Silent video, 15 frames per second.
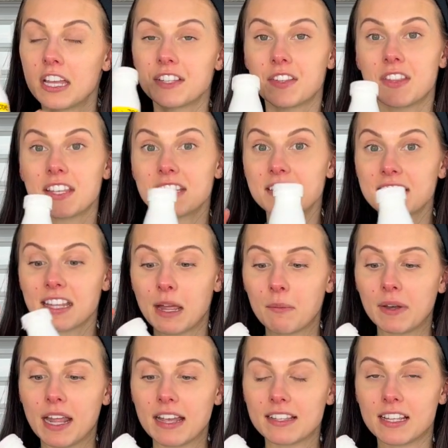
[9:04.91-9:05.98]
So this is the
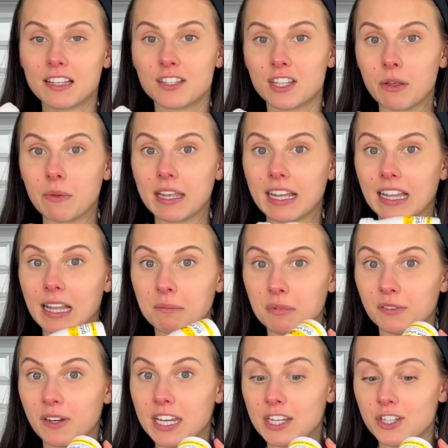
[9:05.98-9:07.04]
M&S and ZOE
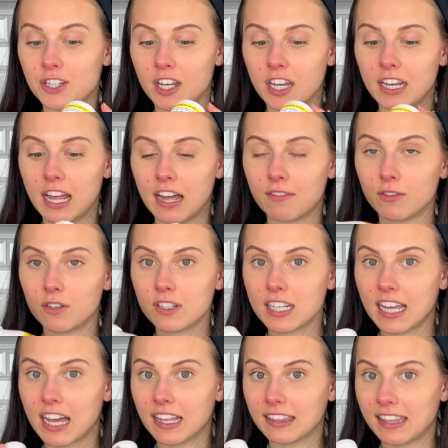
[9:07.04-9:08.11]
collaboration. I've already
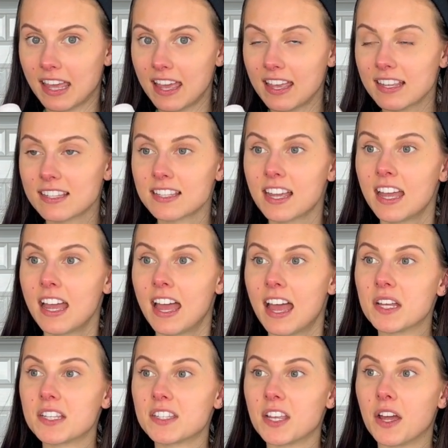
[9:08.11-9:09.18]
had this,
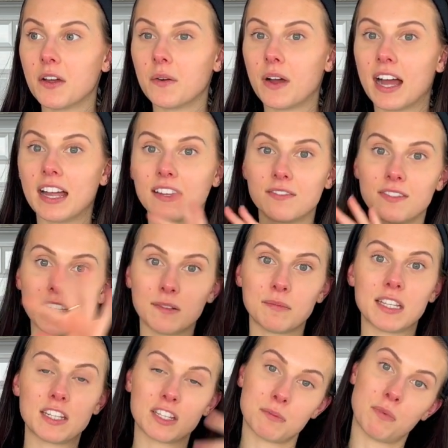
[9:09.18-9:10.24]
so I filmed
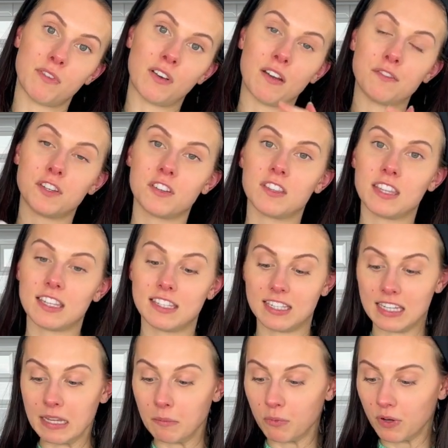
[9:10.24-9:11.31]
it just before I've done this
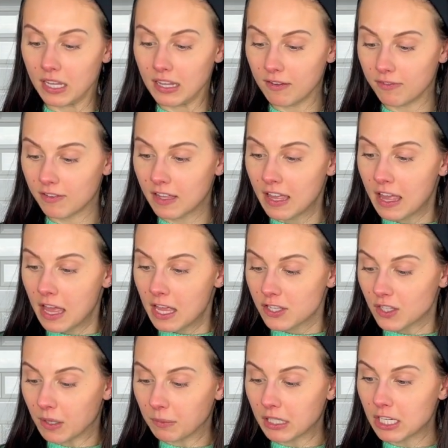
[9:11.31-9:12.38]
debrief. So
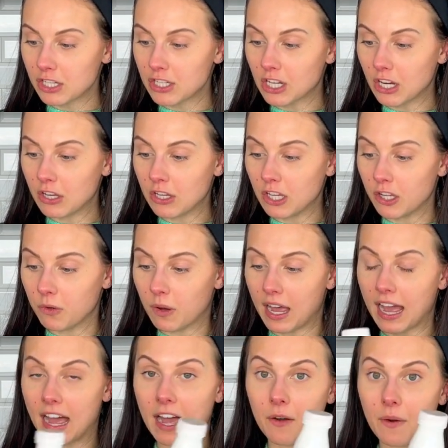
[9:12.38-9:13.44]
I'm going to show you
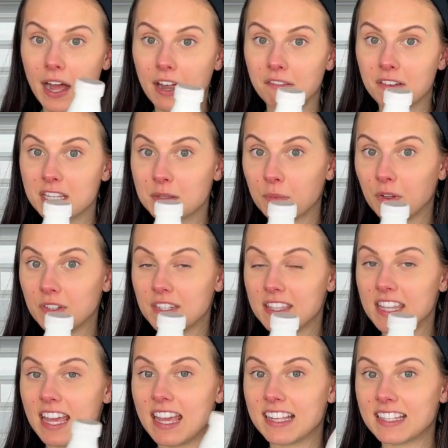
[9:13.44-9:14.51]
how I respond to
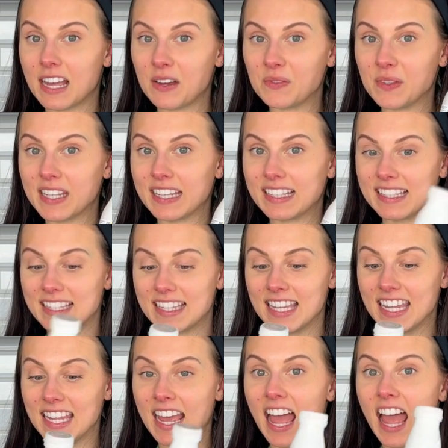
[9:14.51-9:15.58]
this, and we can
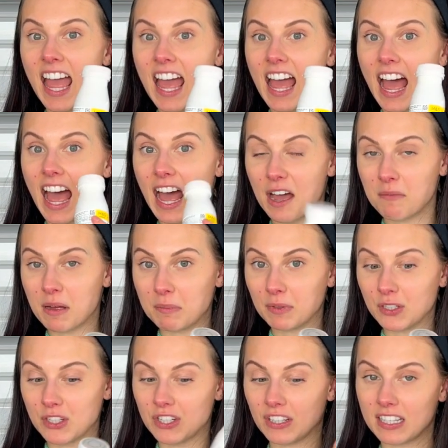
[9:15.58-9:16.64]
see how my blood
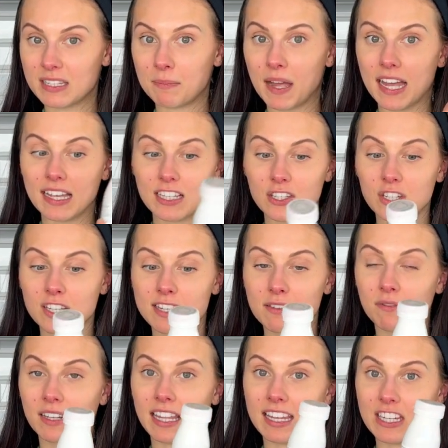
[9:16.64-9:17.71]
sugar spikes just in
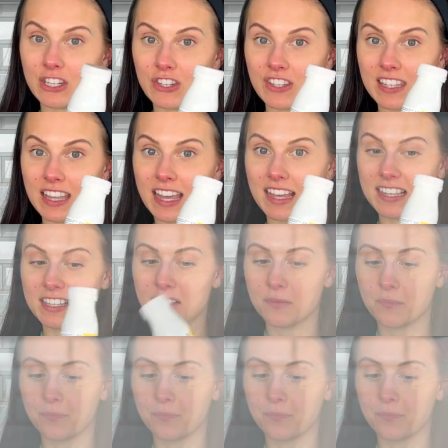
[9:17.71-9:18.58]
relation to this.